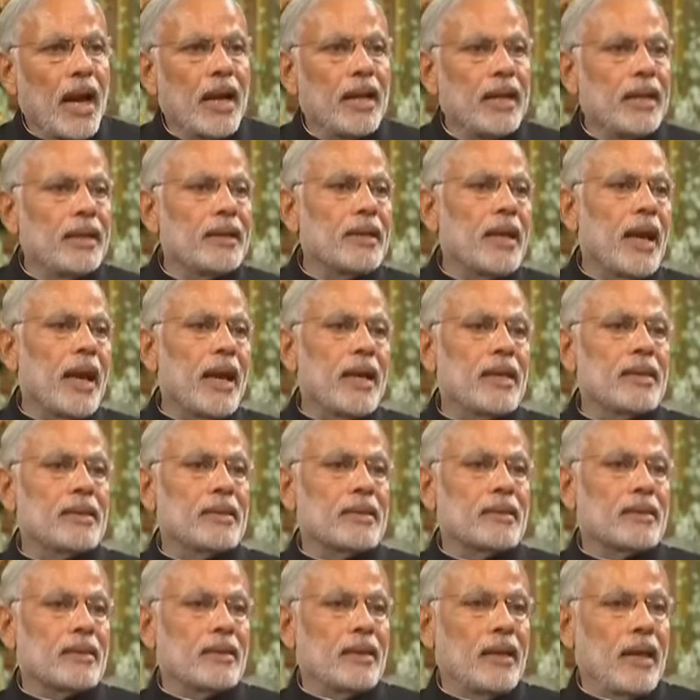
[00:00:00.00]
And it has
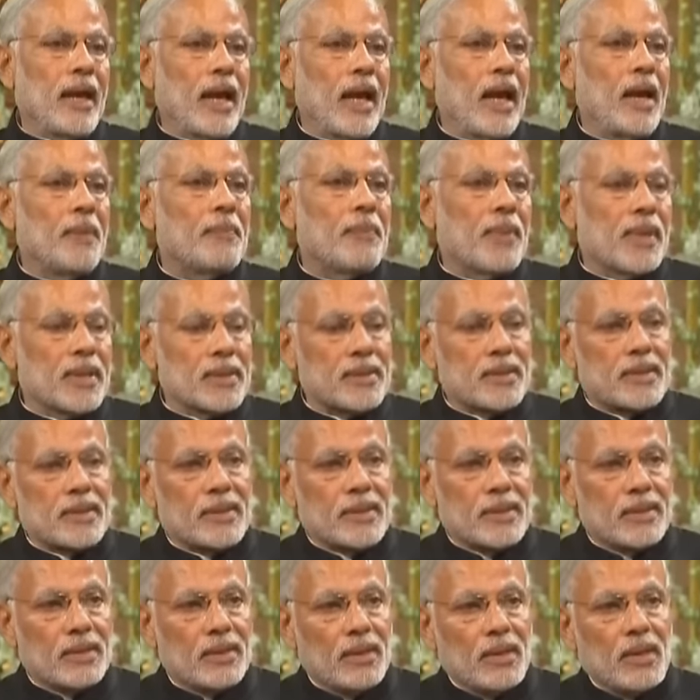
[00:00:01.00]
helped
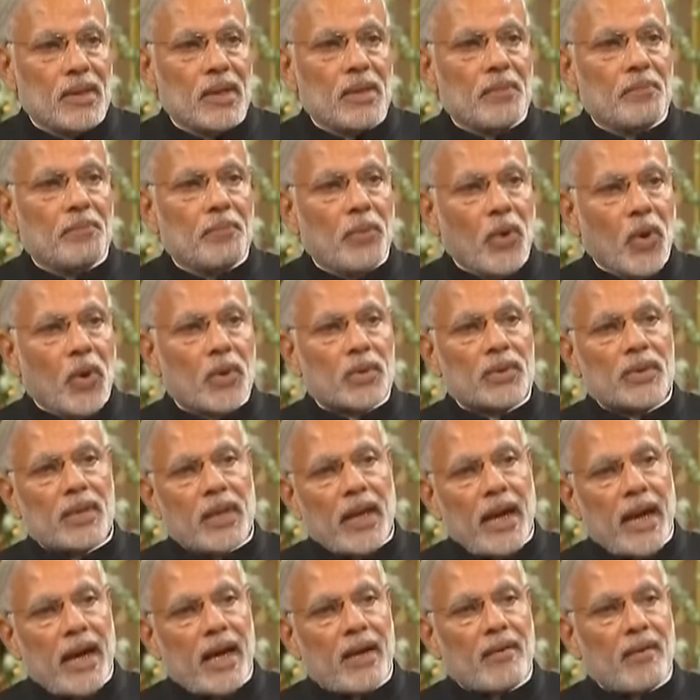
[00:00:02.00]
us
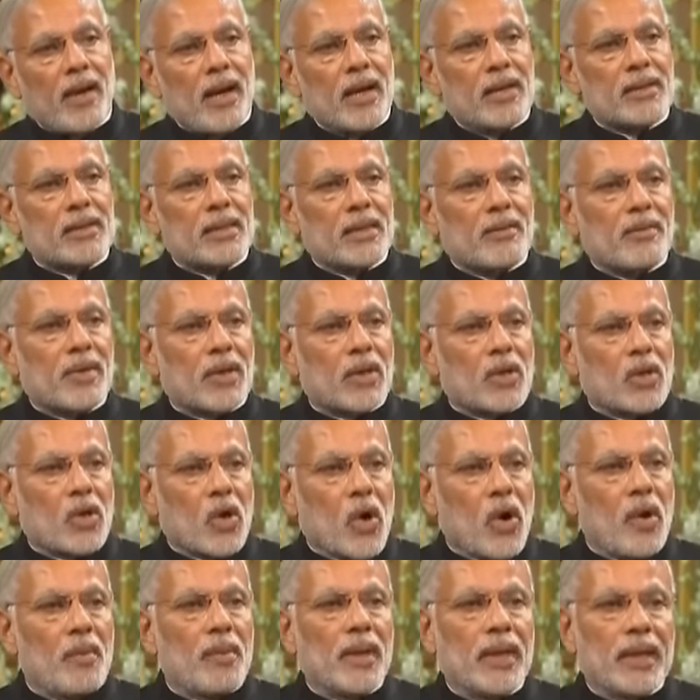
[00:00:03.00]
both advance our
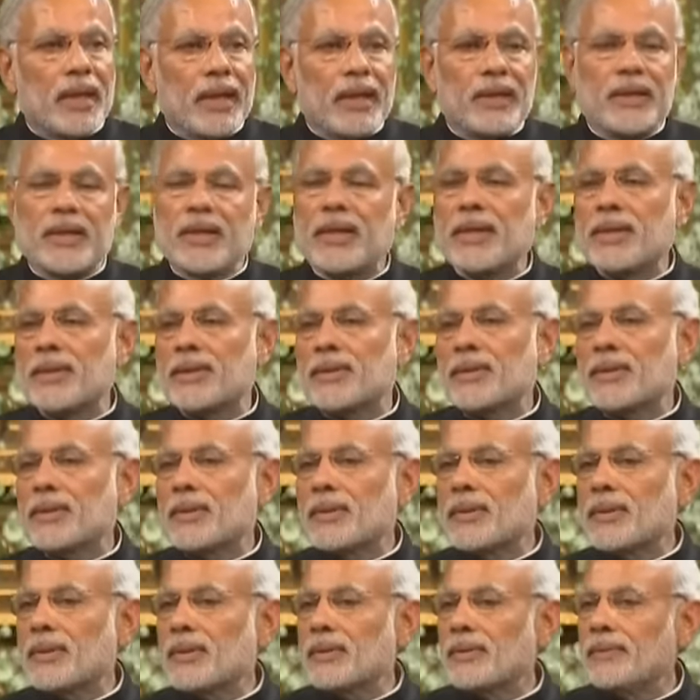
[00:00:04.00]
common
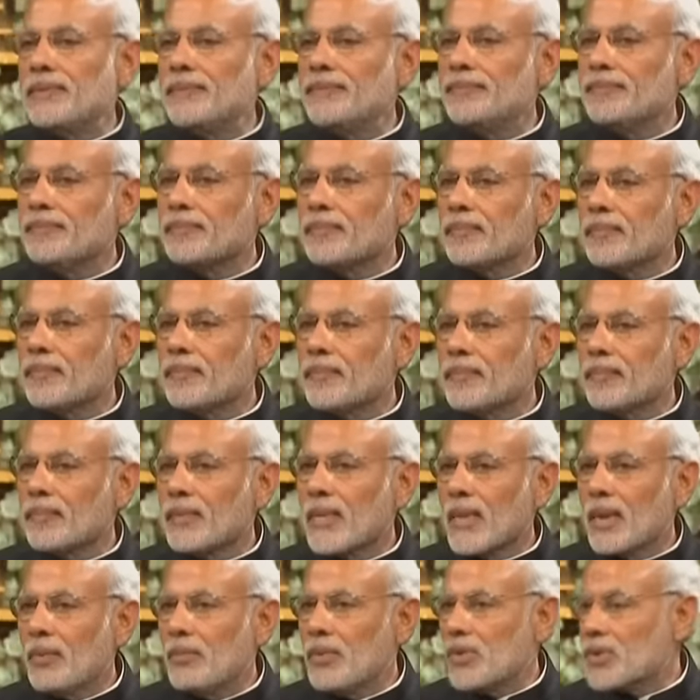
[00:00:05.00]
interests.
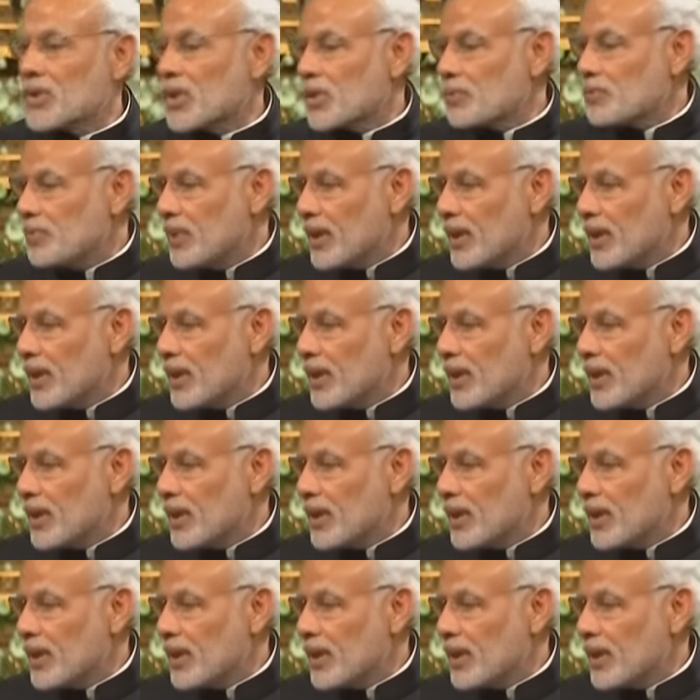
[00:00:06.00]
Mr.